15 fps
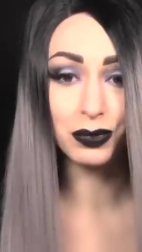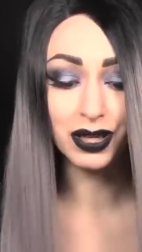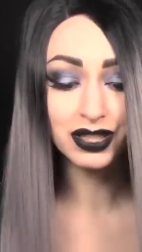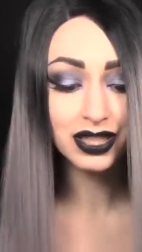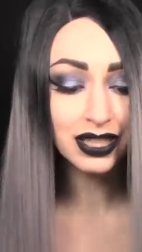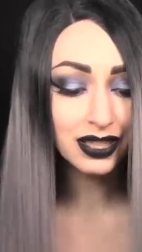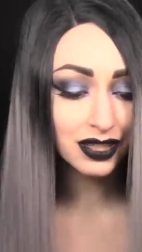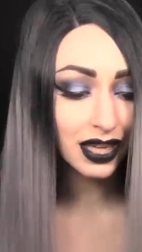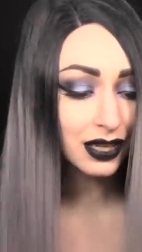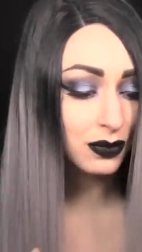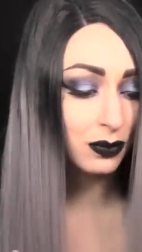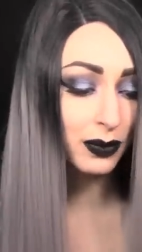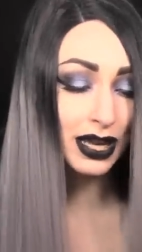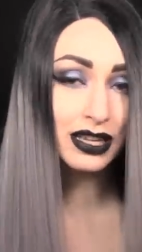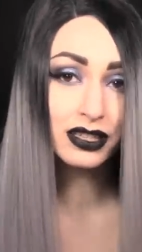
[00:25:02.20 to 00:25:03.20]
wigs. He sent
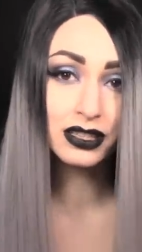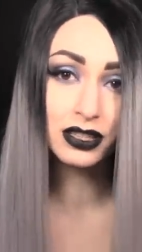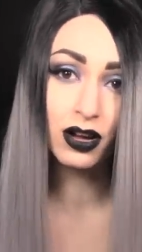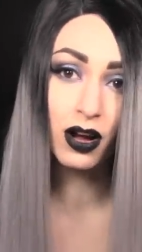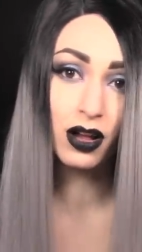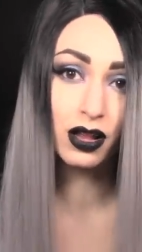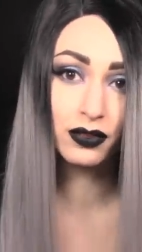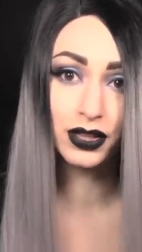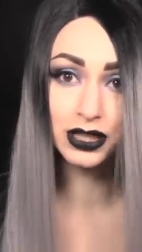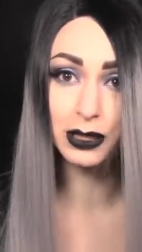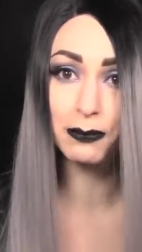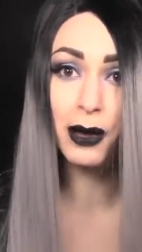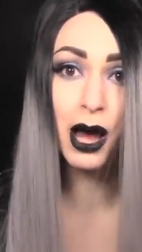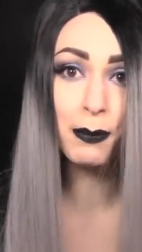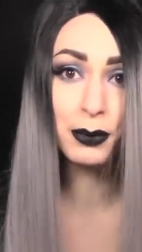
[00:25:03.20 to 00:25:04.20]
wigs to all of like
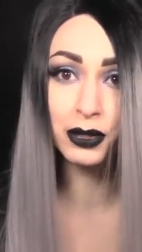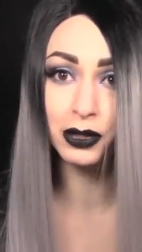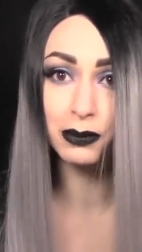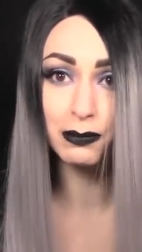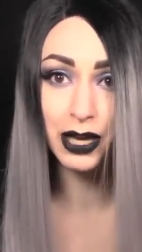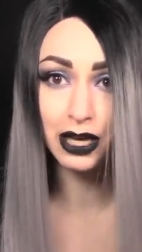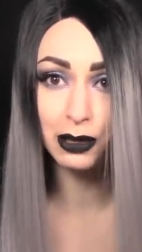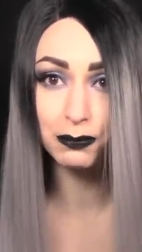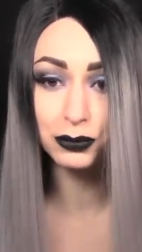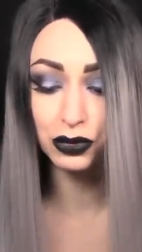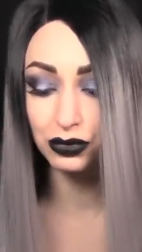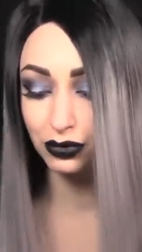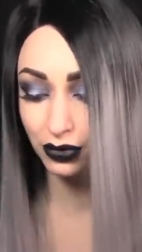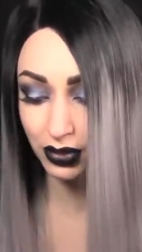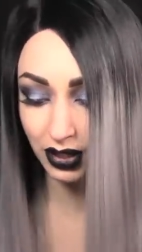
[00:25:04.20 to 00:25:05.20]
the popular makeup
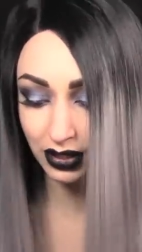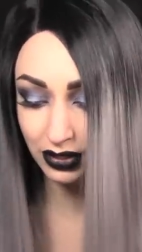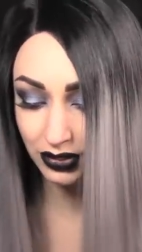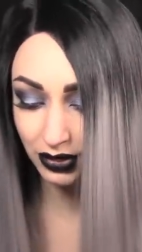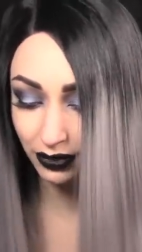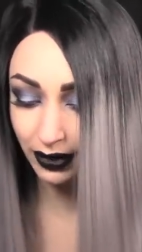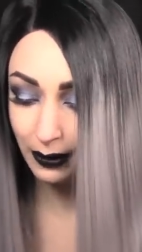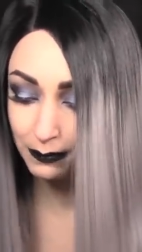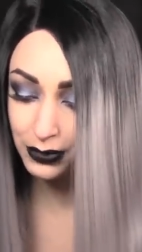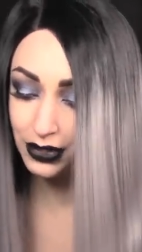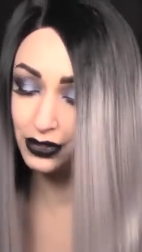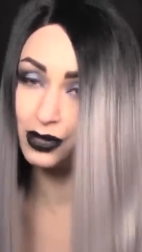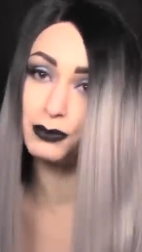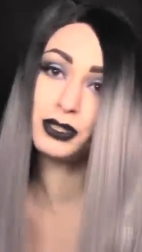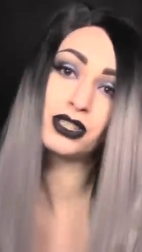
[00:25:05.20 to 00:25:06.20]
gurus on Instagram,
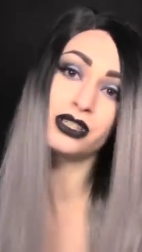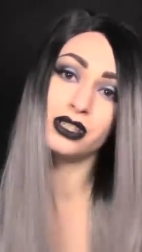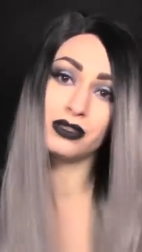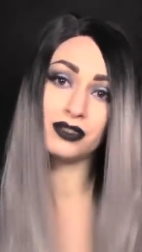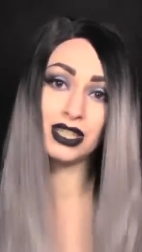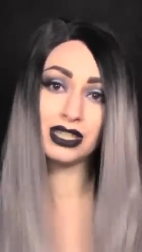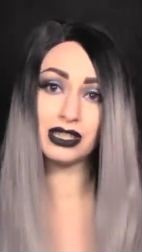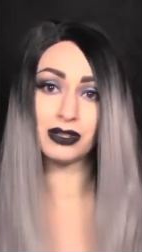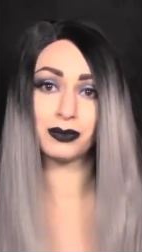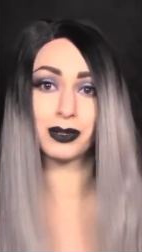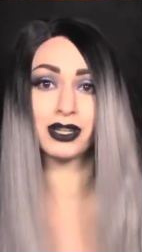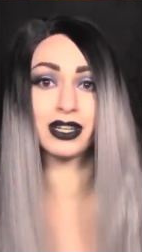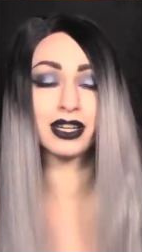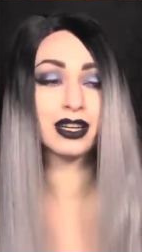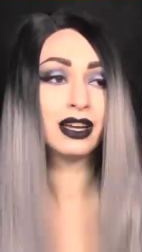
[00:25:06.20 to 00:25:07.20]
so I'm sure you've seen his
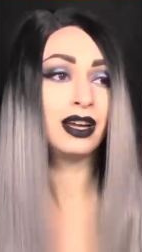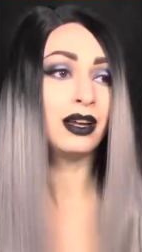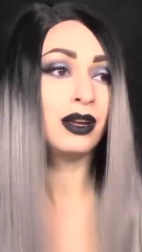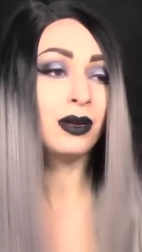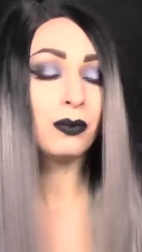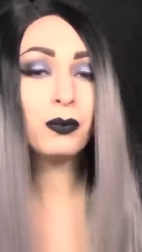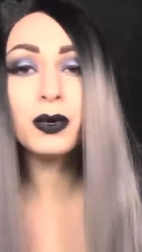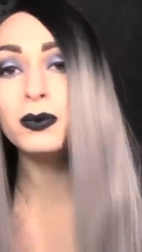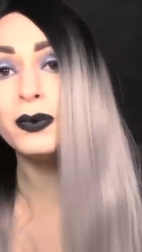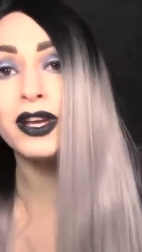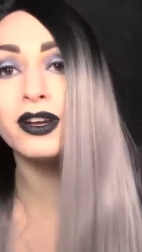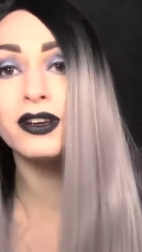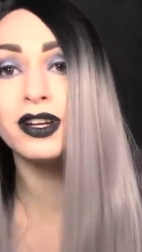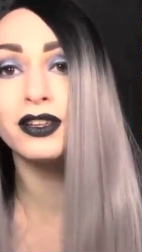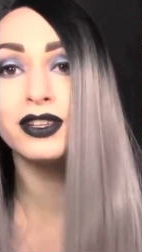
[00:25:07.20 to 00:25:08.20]
work one
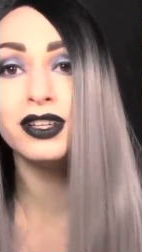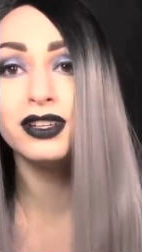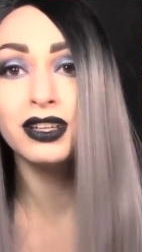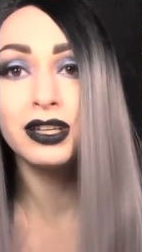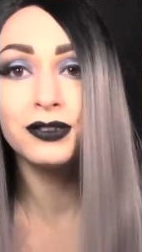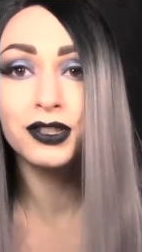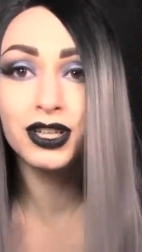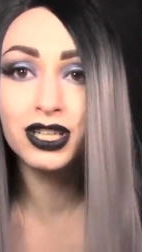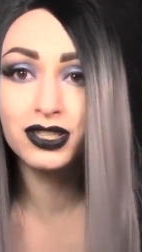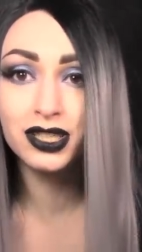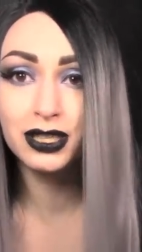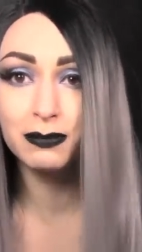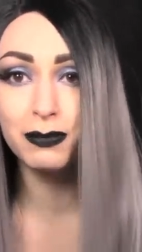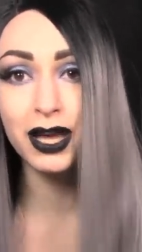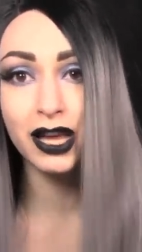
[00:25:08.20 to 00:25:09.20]
way or another if you're
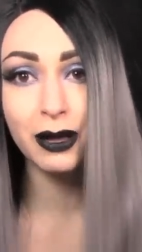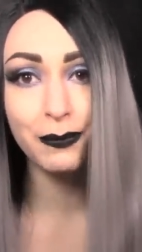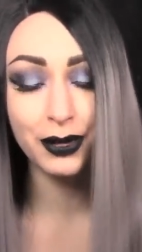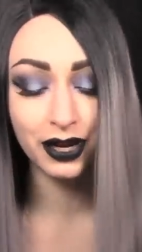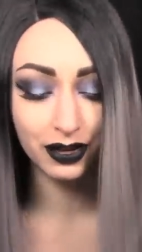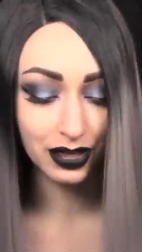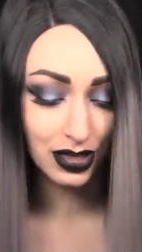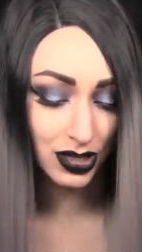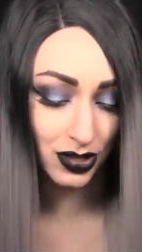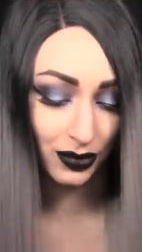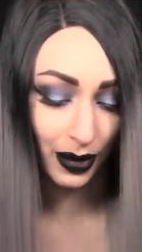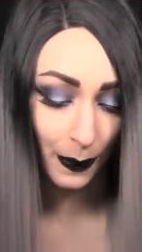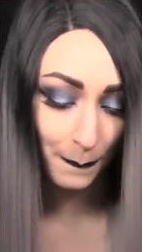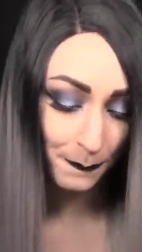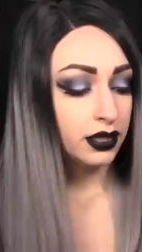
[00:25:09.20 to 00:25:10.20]
interested in makeup and on
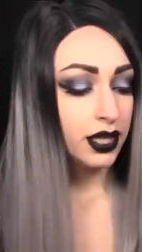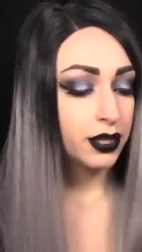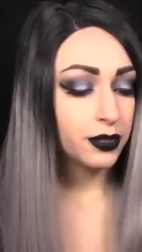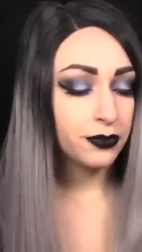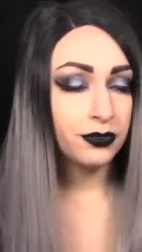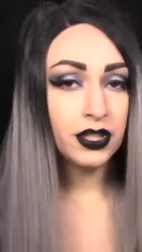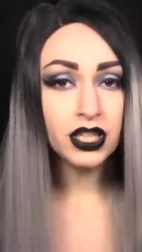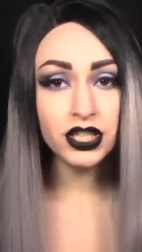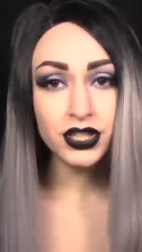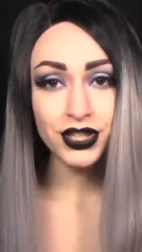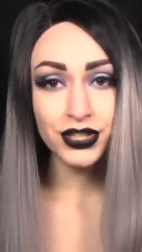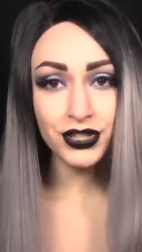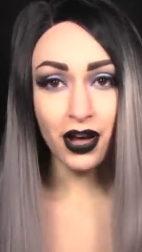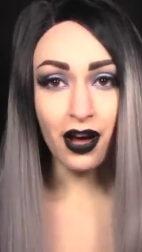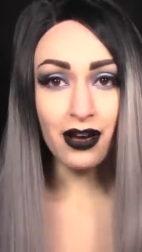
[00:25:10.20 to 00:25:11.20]
Instagram. Now to finish
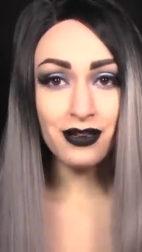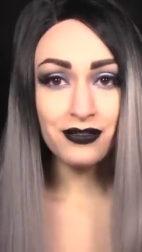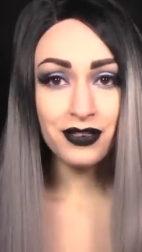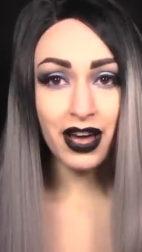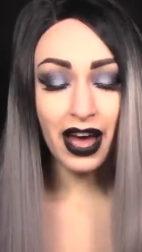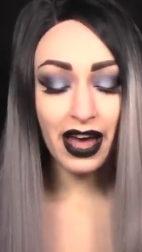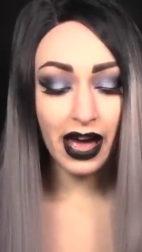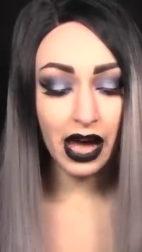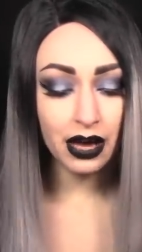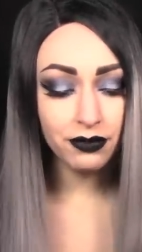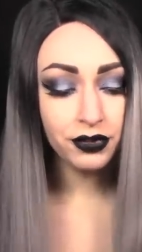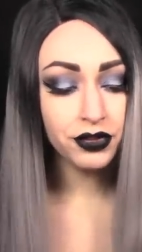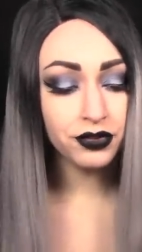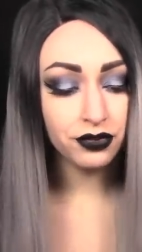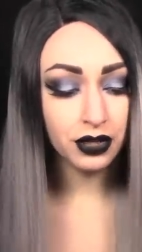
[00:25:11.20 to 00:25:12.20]
this off, I
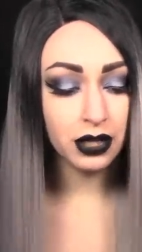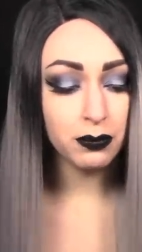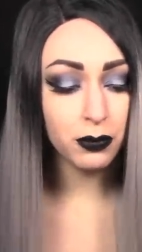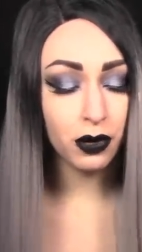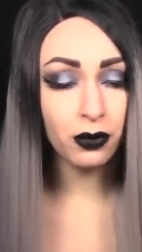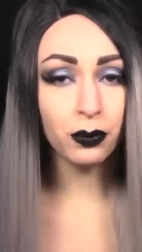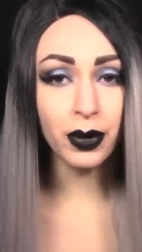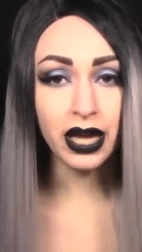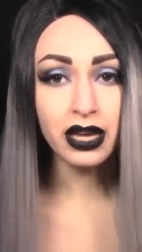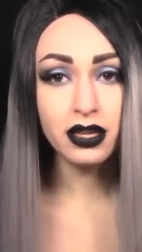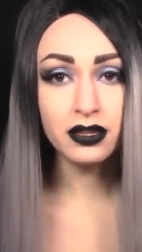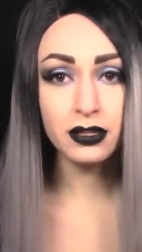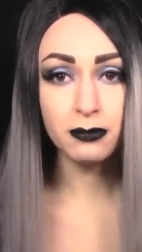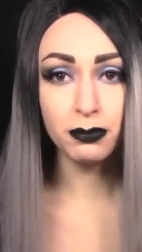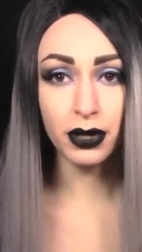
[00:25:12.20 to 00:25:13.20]
have three more
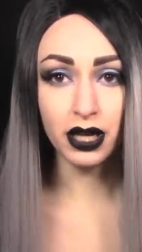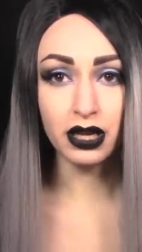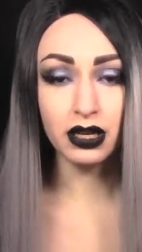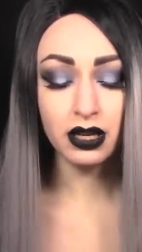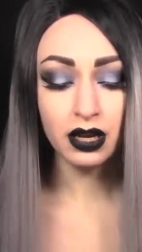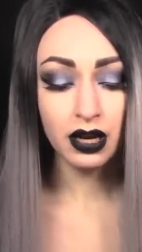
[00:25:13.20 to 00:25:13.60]
wigs, but